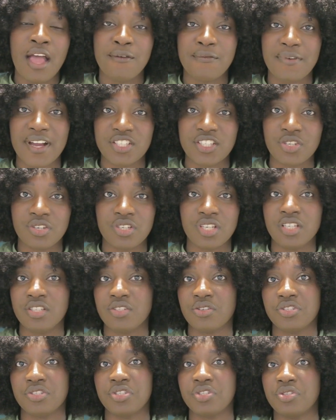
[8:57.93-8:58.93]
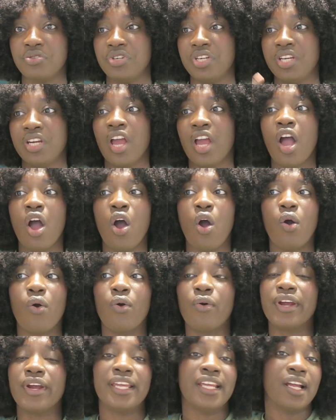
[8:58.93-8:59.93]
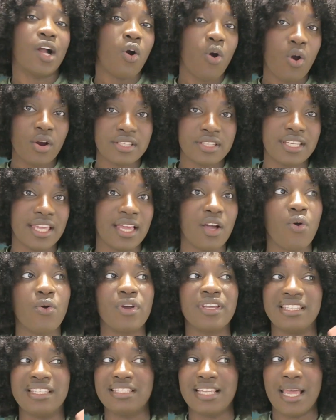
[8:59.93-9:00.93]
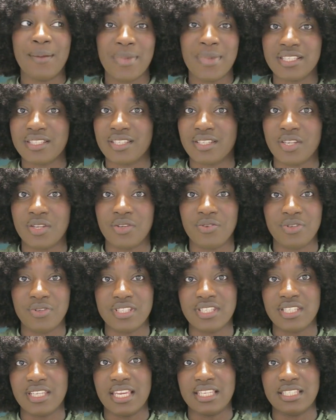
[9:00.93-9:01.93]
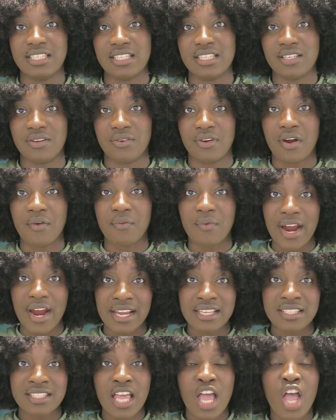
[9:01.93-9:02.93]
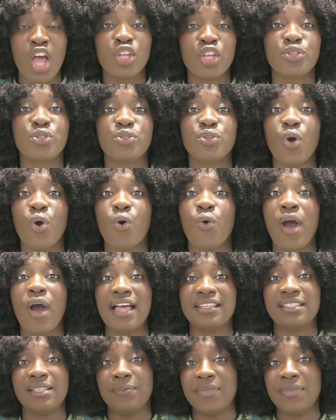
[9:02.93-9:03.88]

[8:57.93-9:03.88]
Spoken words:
fashion industry, or in core tech, or in cybersecurity, etc. Right? So as